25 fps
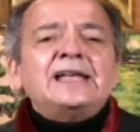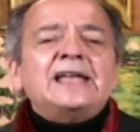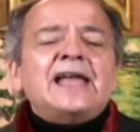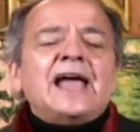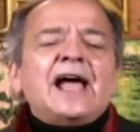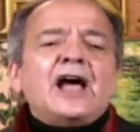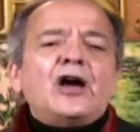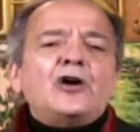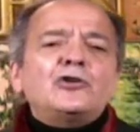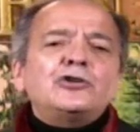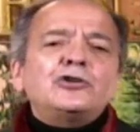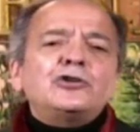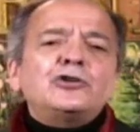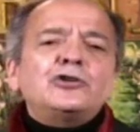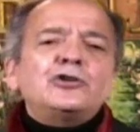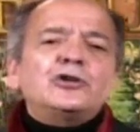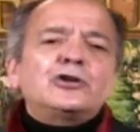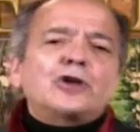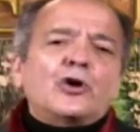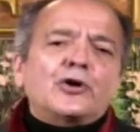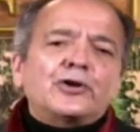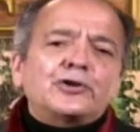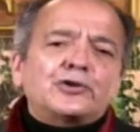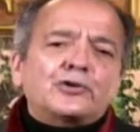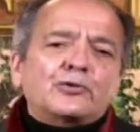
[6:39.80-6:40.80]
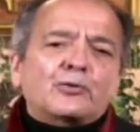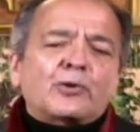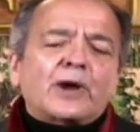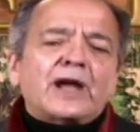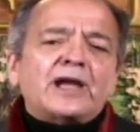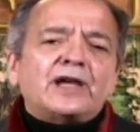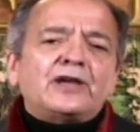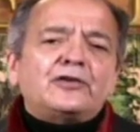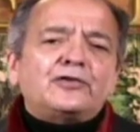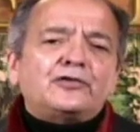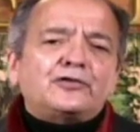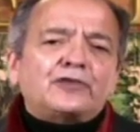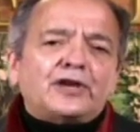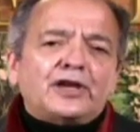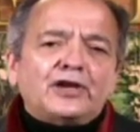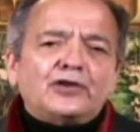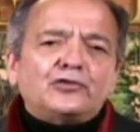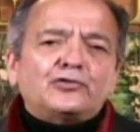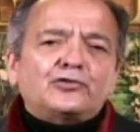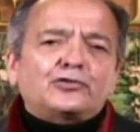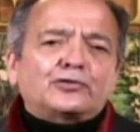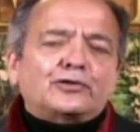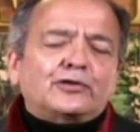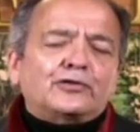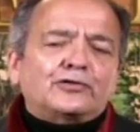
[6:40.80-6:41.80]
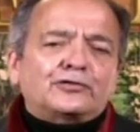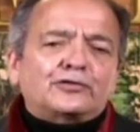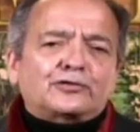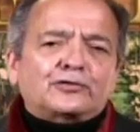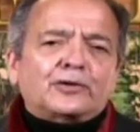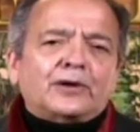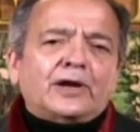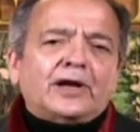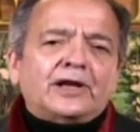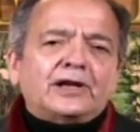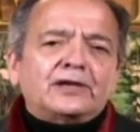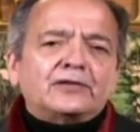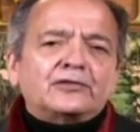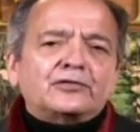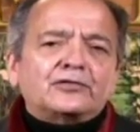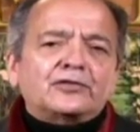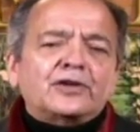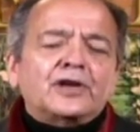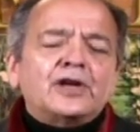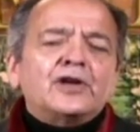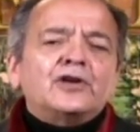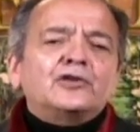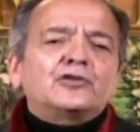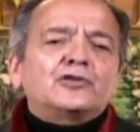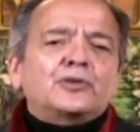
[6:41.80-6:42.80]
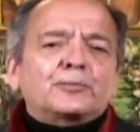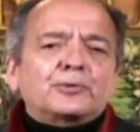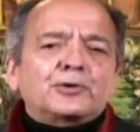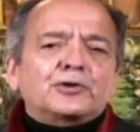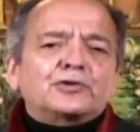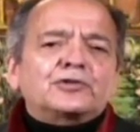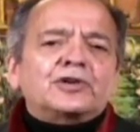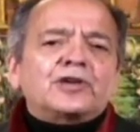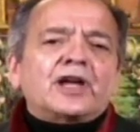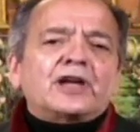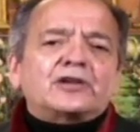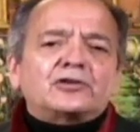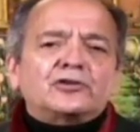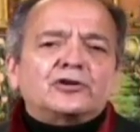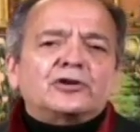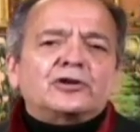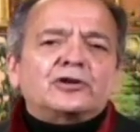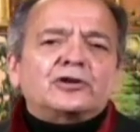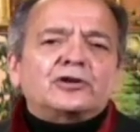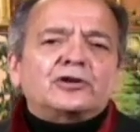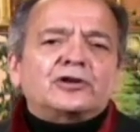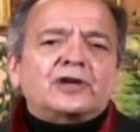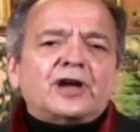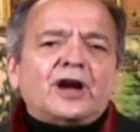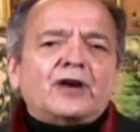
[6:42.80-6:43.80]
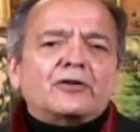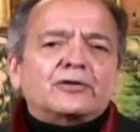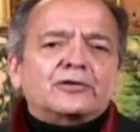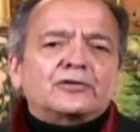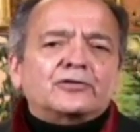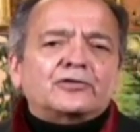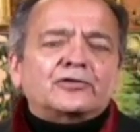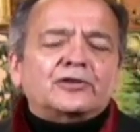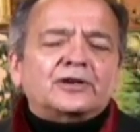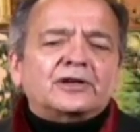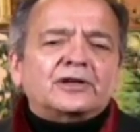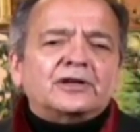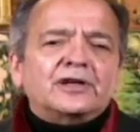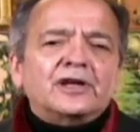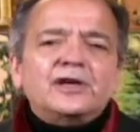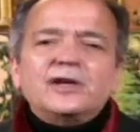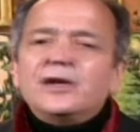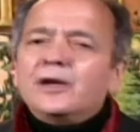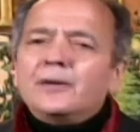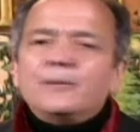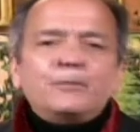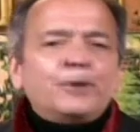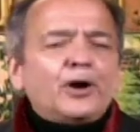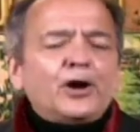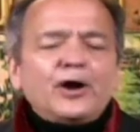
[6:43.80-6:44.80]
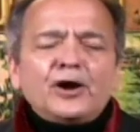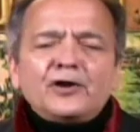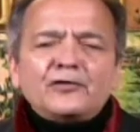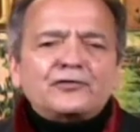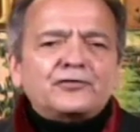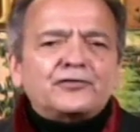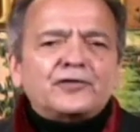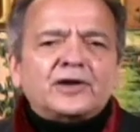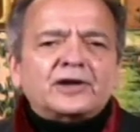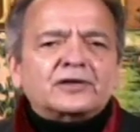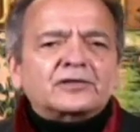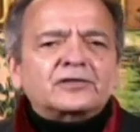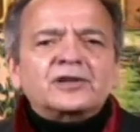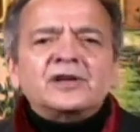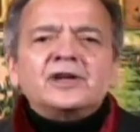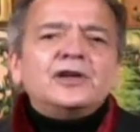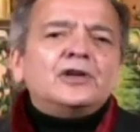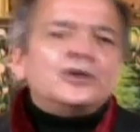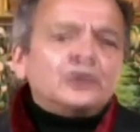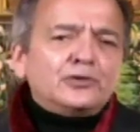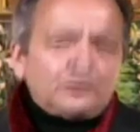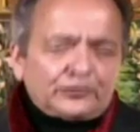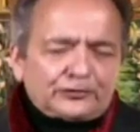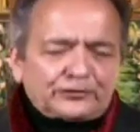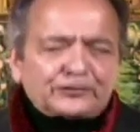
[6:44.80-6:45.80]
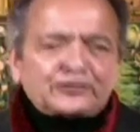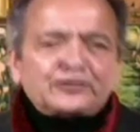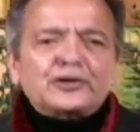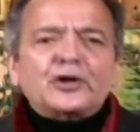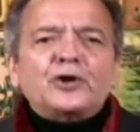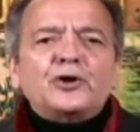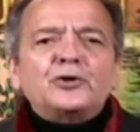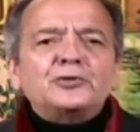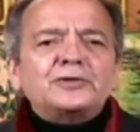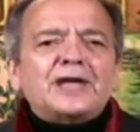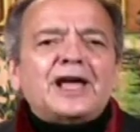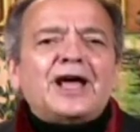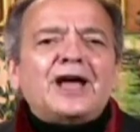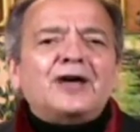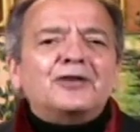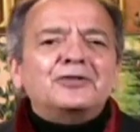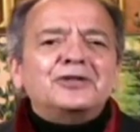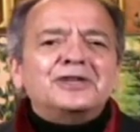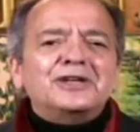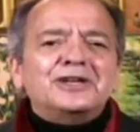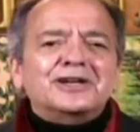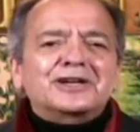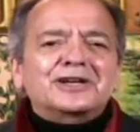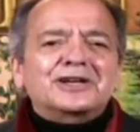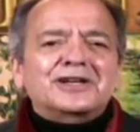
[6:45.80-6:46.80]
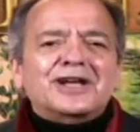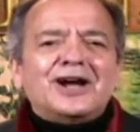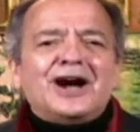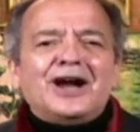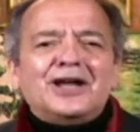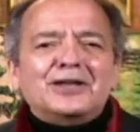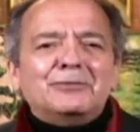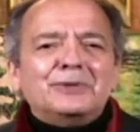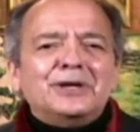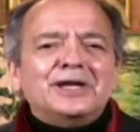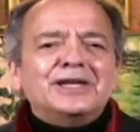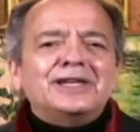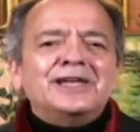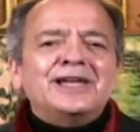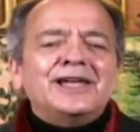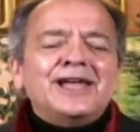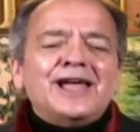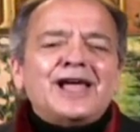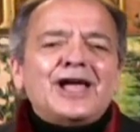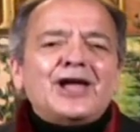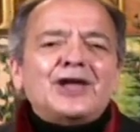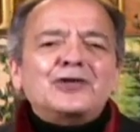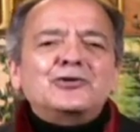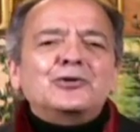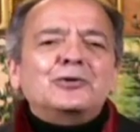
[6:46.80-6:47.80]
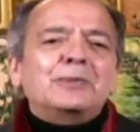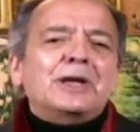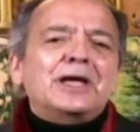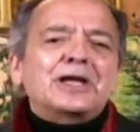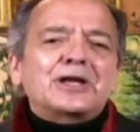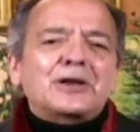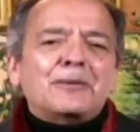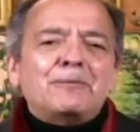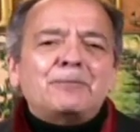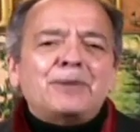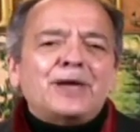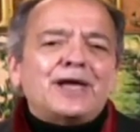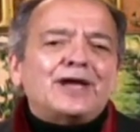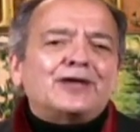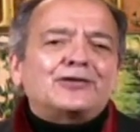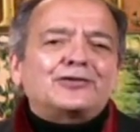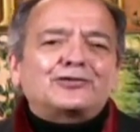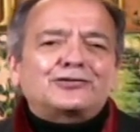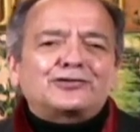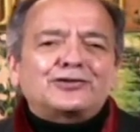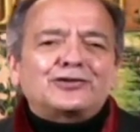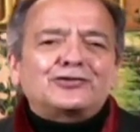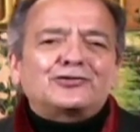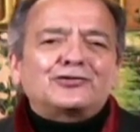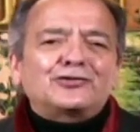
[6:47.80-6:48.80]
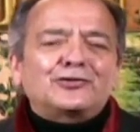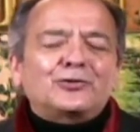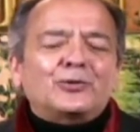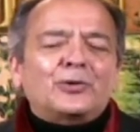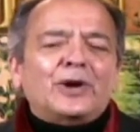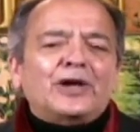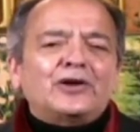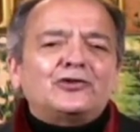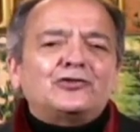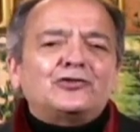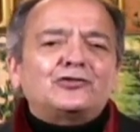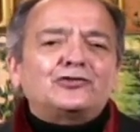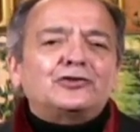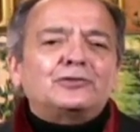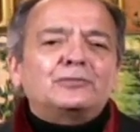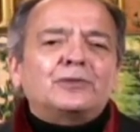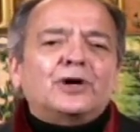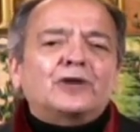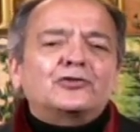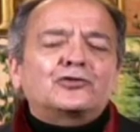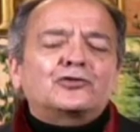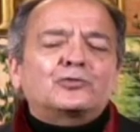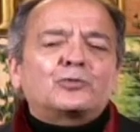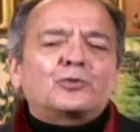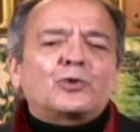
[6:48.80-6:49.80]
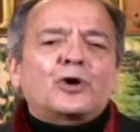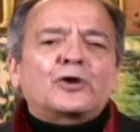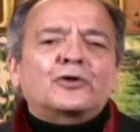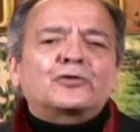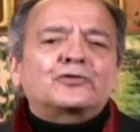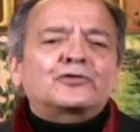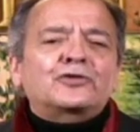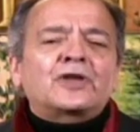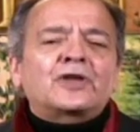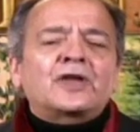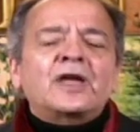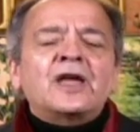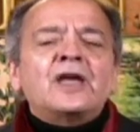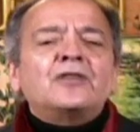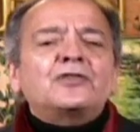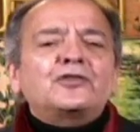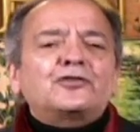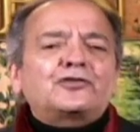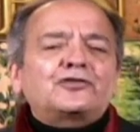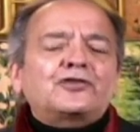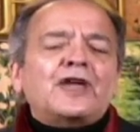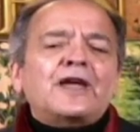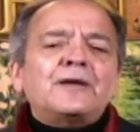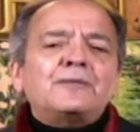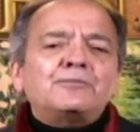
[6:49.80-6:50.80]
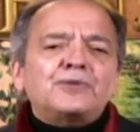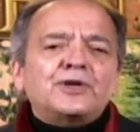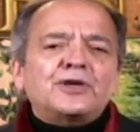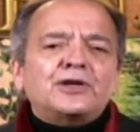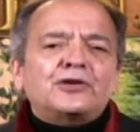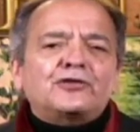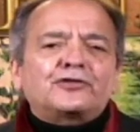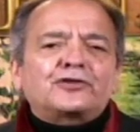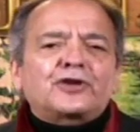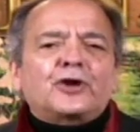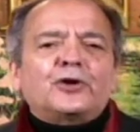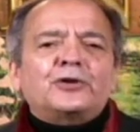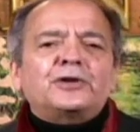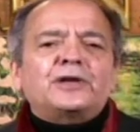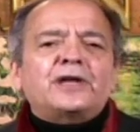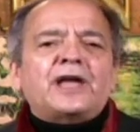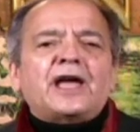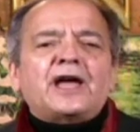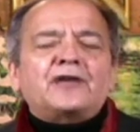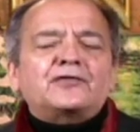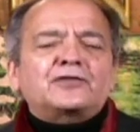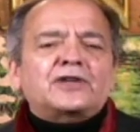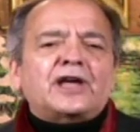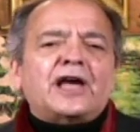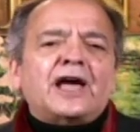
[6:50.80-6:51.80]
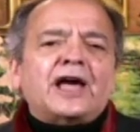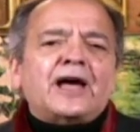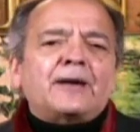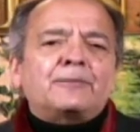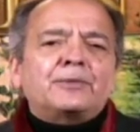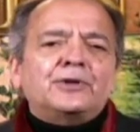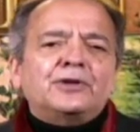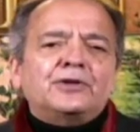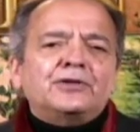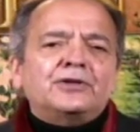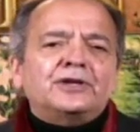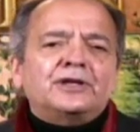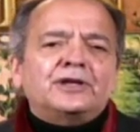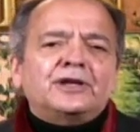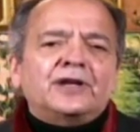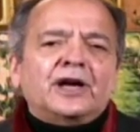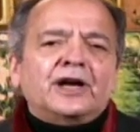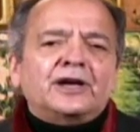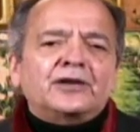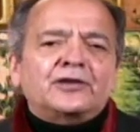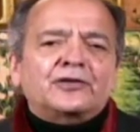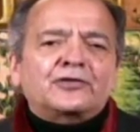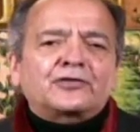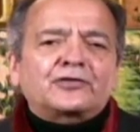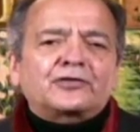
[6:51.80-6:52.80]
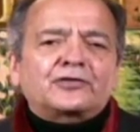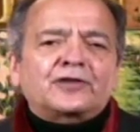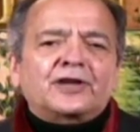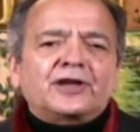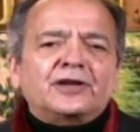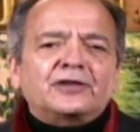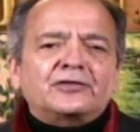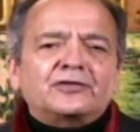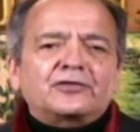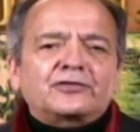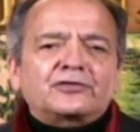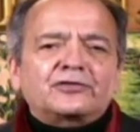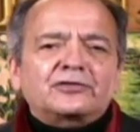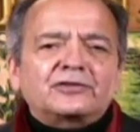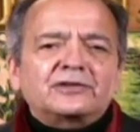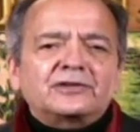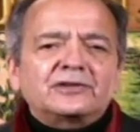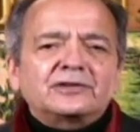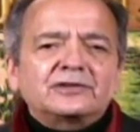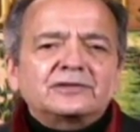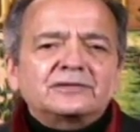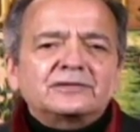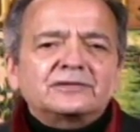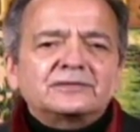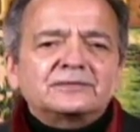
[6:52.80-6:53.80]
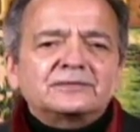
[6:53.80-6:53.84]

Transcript: And now you're going to raise interest rates to protect your currency. Perfect. You'll slow down the economy, and you'll make a bad situation much worse. The same thing is going to happen in the United States.